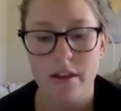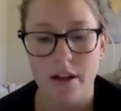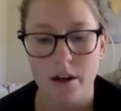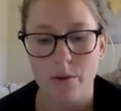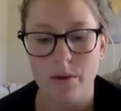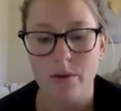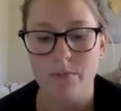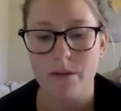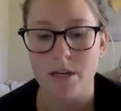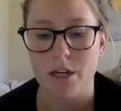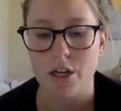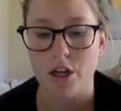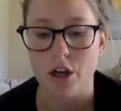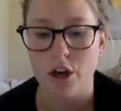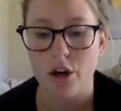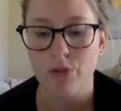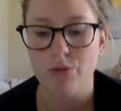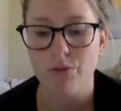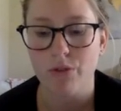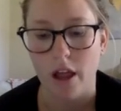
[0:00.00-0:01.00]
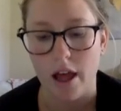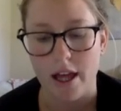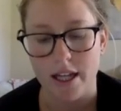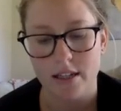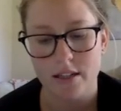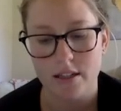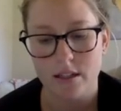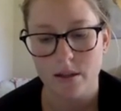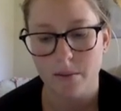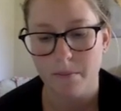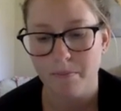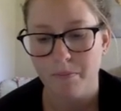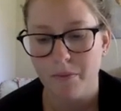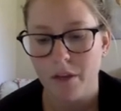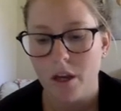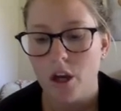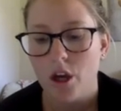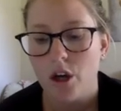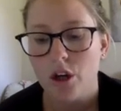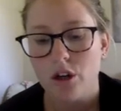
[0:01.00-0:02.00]
would be no floods.
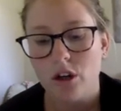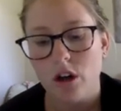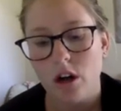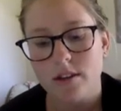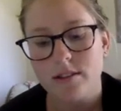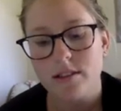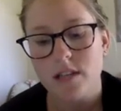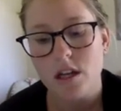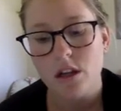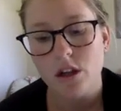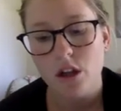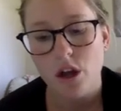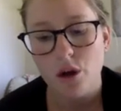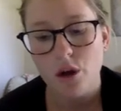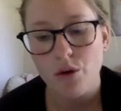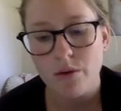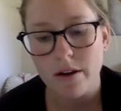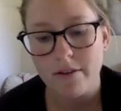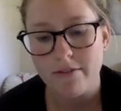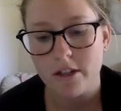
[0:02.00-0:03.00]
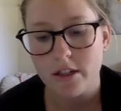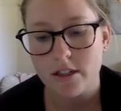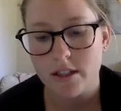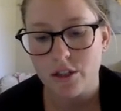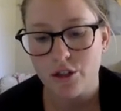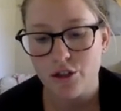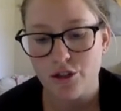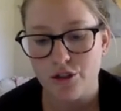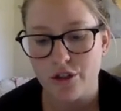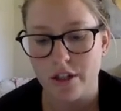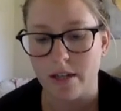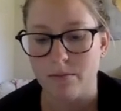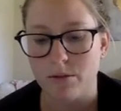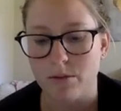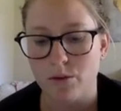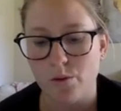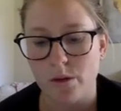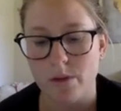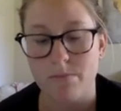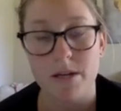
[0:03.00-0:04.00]
Crossing low rivers and
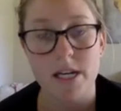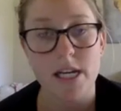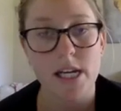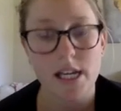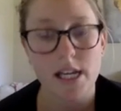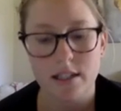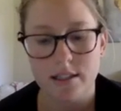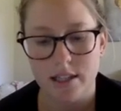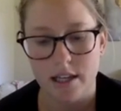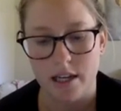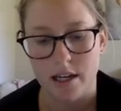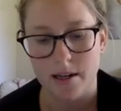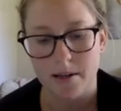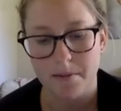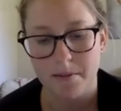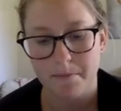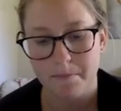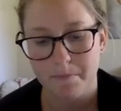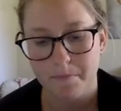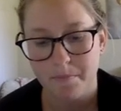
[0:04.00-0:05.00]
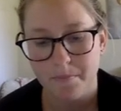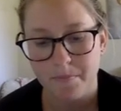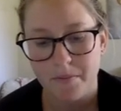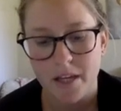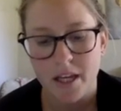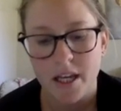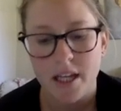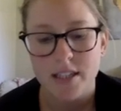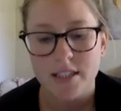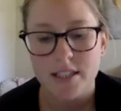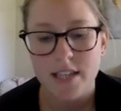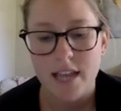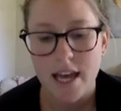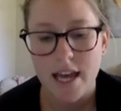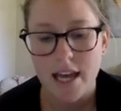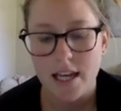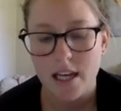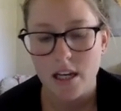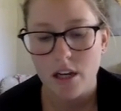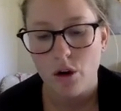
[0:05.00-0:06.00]
streams would be easier.
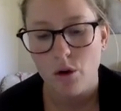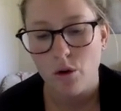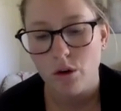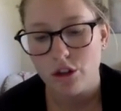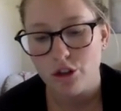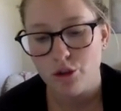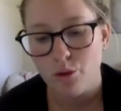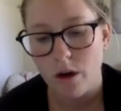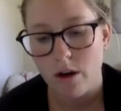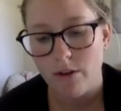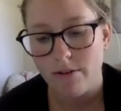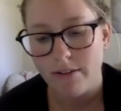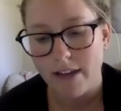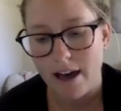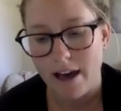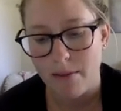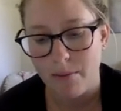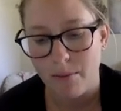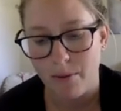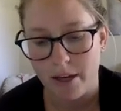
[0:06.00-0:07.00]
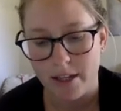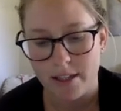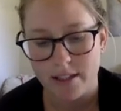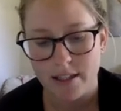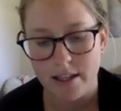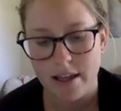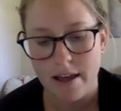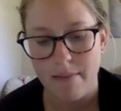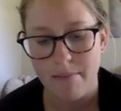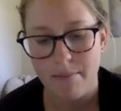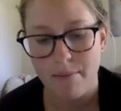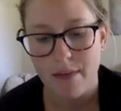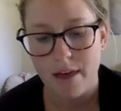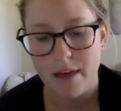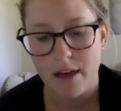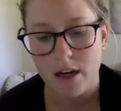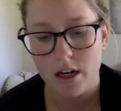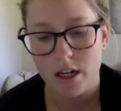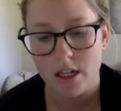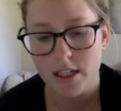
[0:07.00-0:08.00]
10 or 12 cowboys kept the
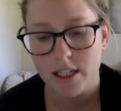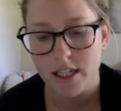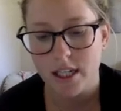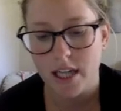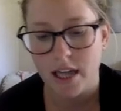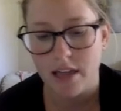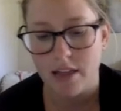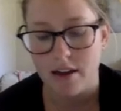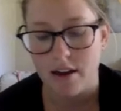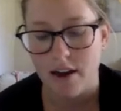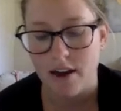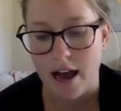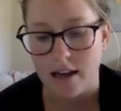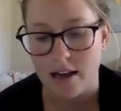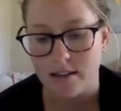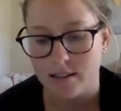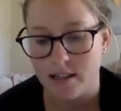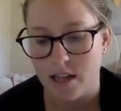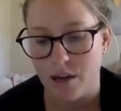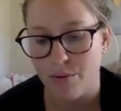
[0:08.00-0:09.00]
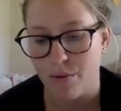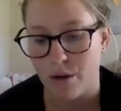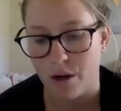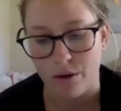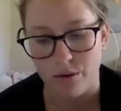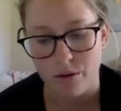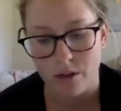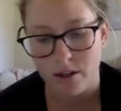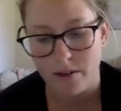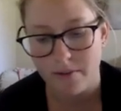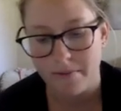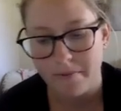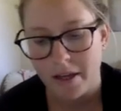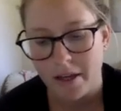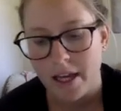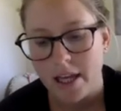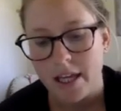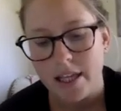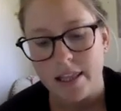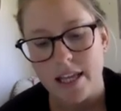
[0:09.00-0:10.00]
herd together as they rode.
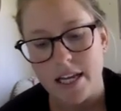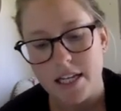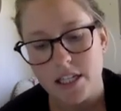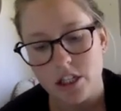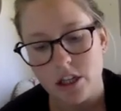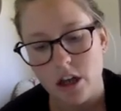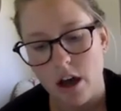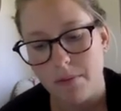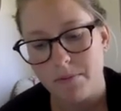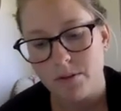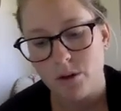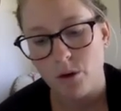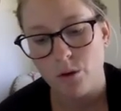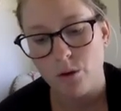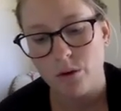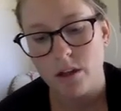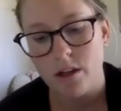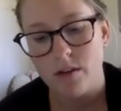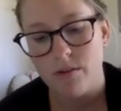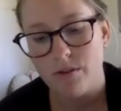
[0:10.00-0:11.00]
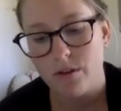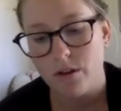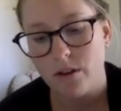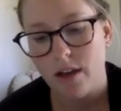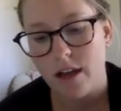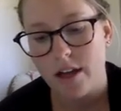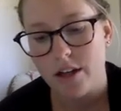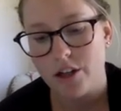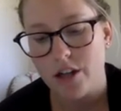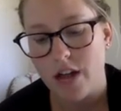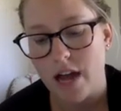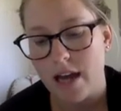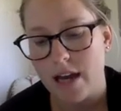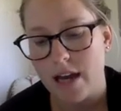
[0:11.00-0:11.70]
They stopped only for lunch